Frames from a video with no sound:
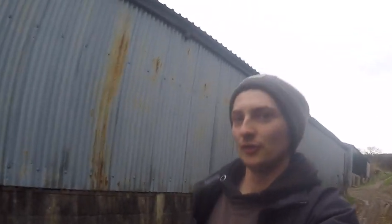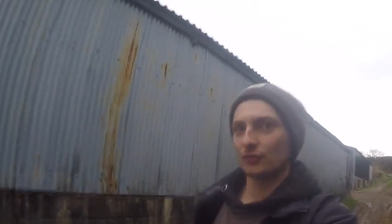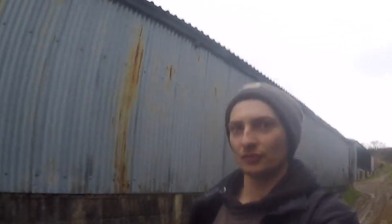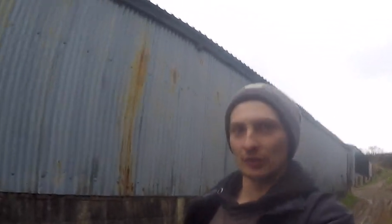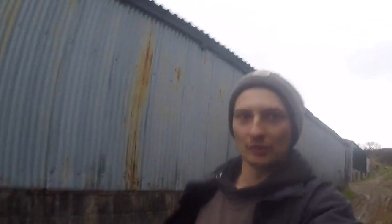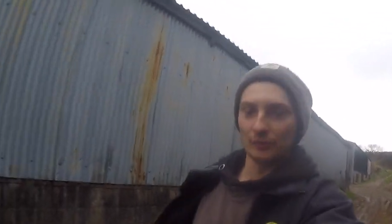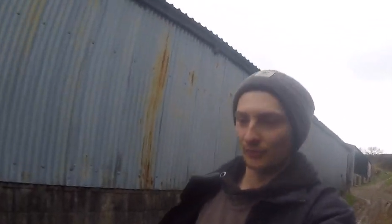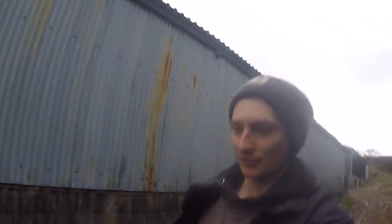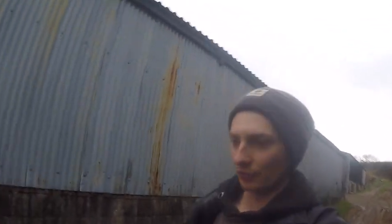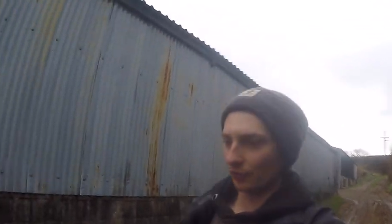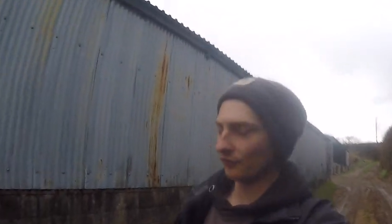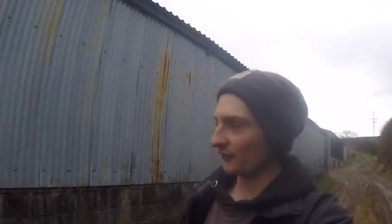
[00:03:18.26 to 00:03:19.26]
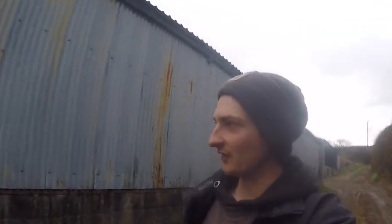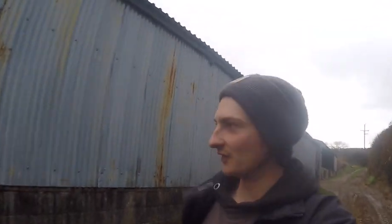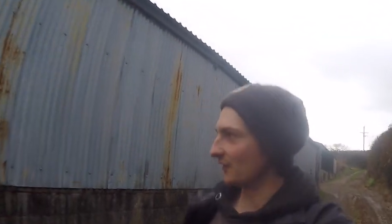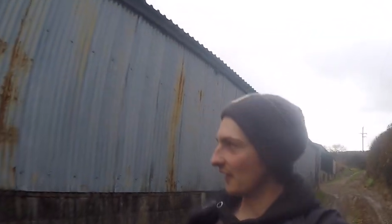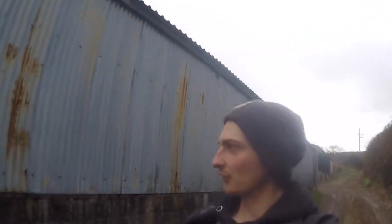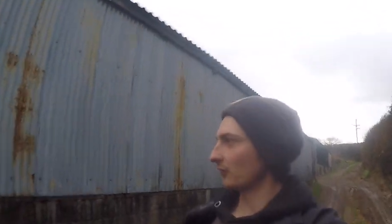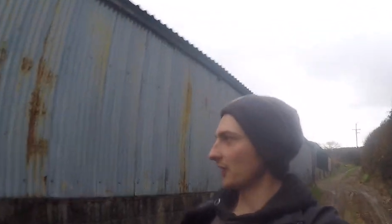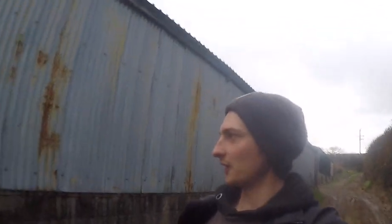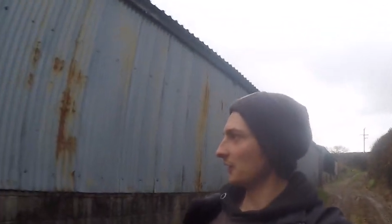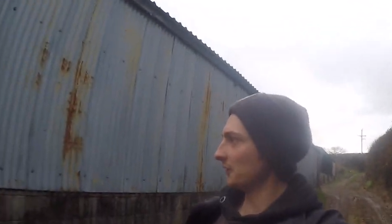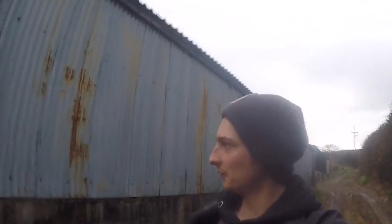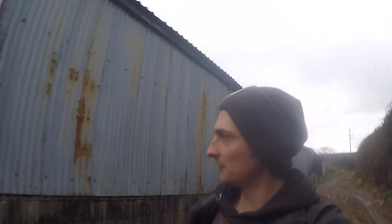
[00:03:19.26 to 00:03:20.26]
so we've got a feeder down here
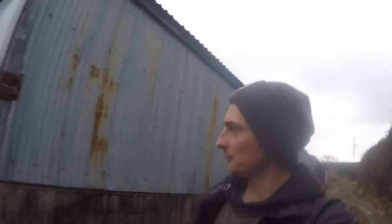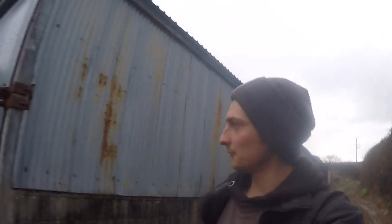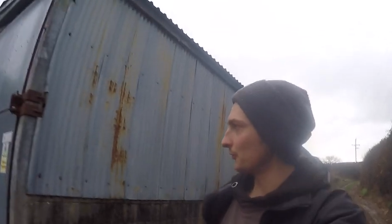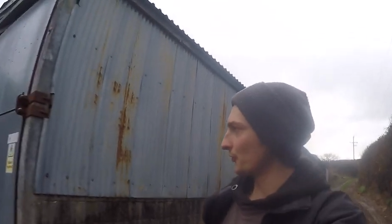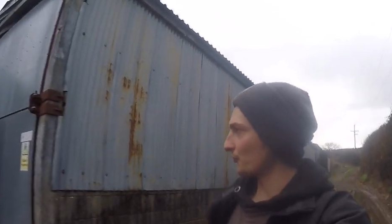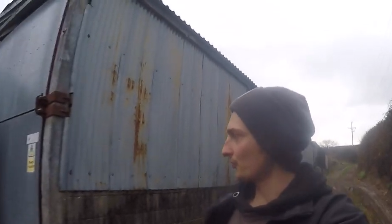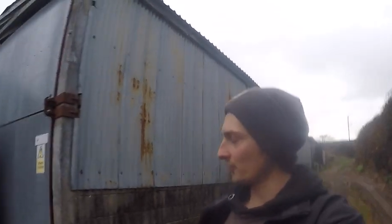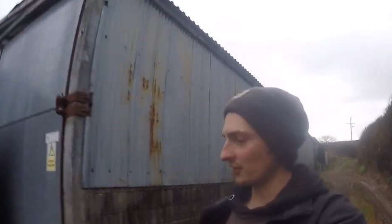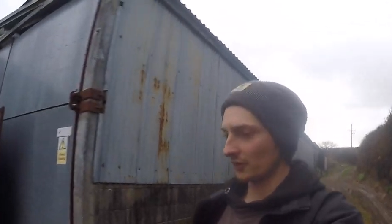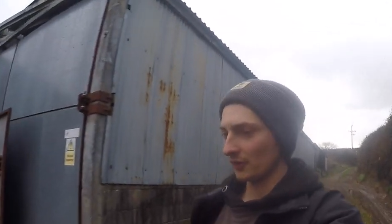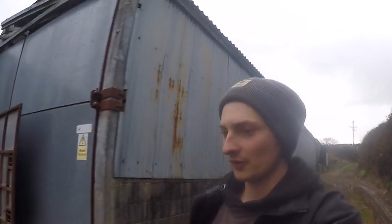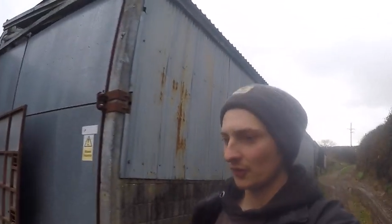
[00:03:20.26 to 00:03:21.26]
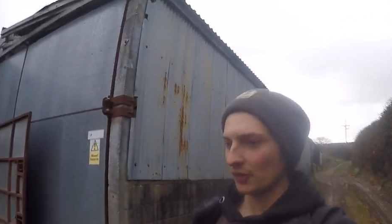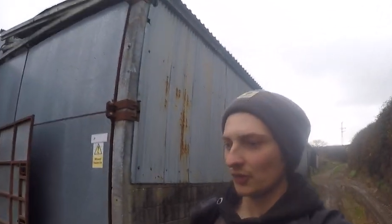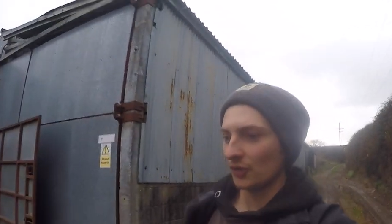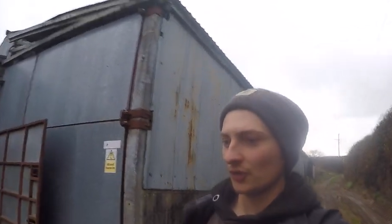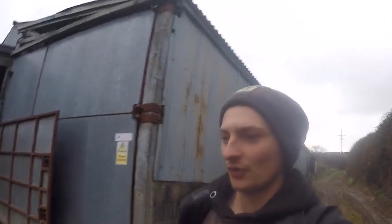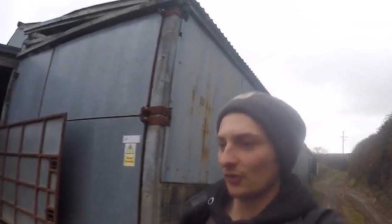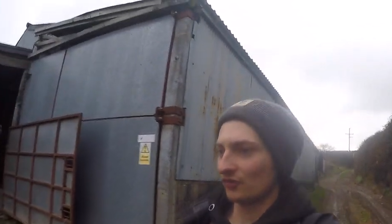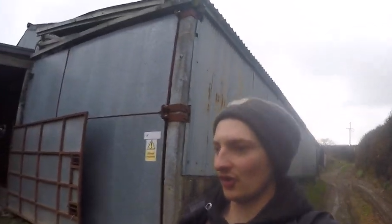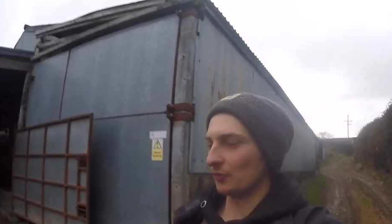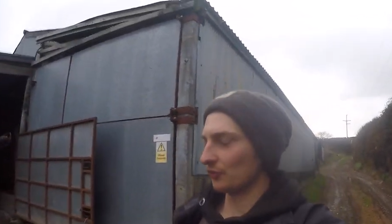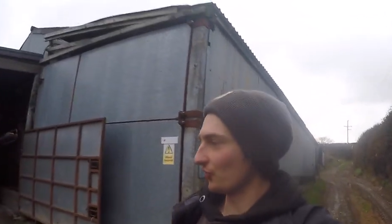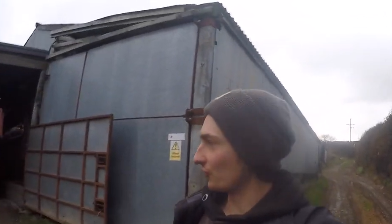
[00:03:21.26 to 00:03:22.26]
which
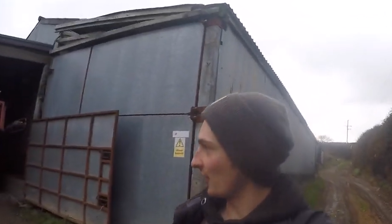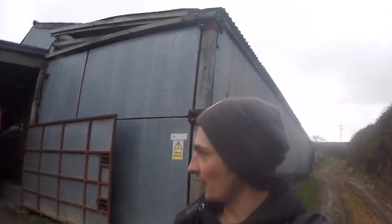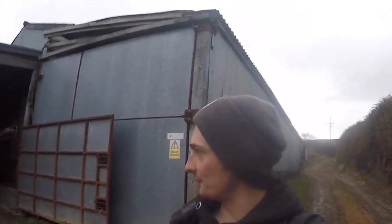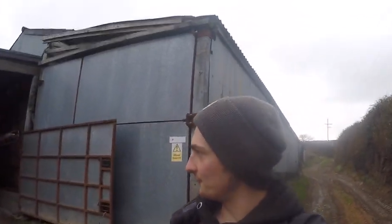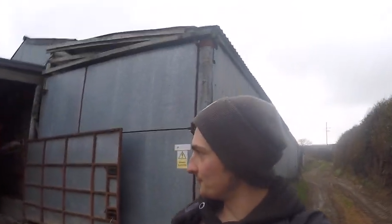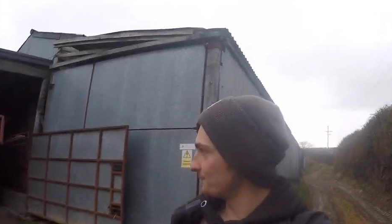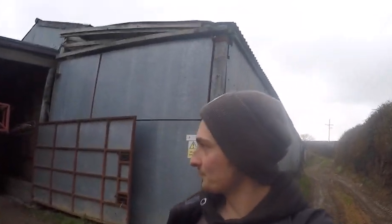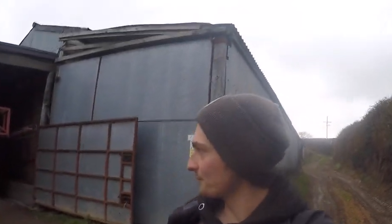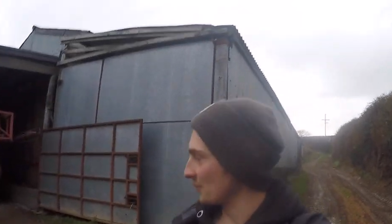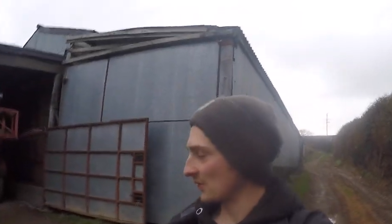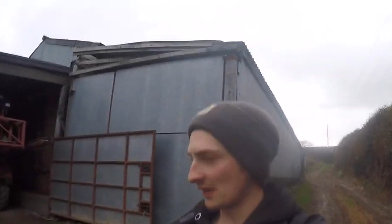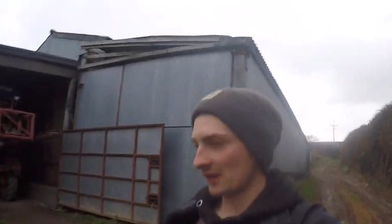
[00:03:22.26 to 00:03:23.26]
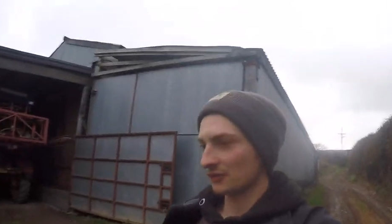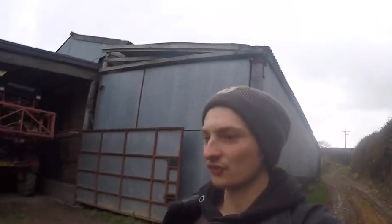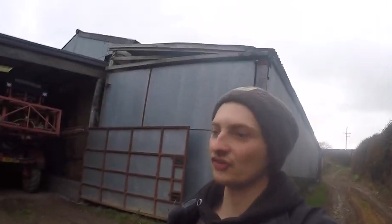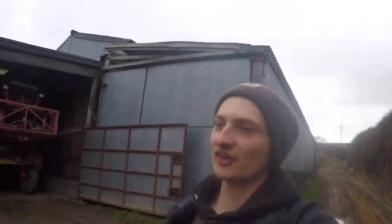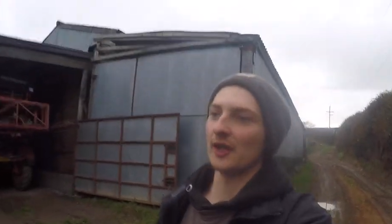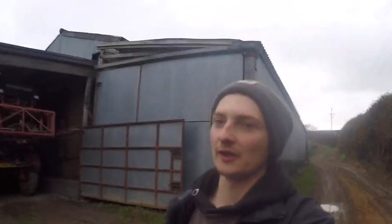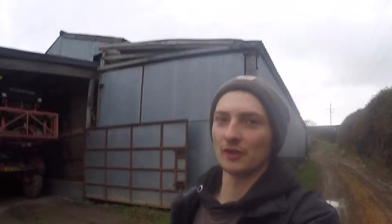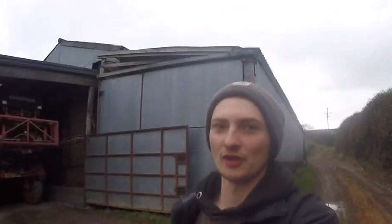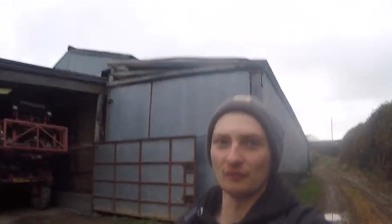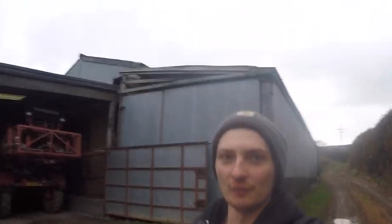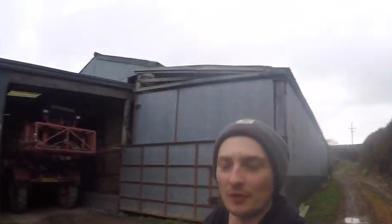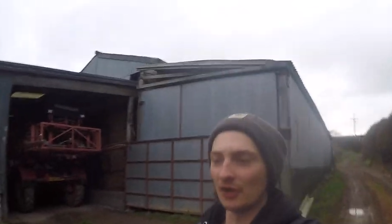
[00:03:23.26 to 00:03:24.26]
James is just getting
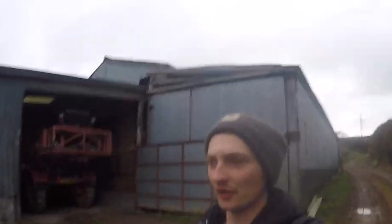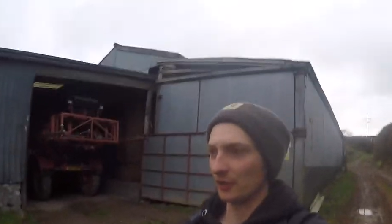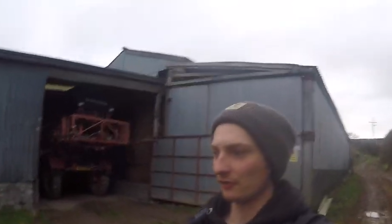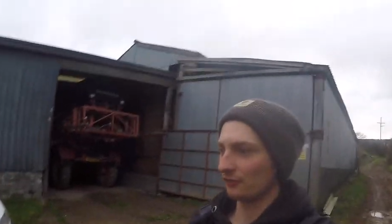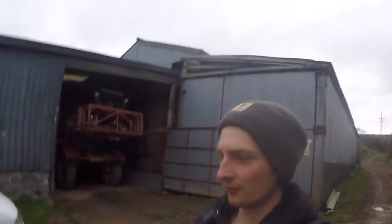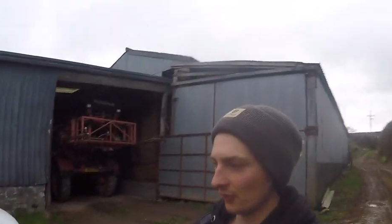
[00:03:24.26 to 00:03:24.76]
another bucket of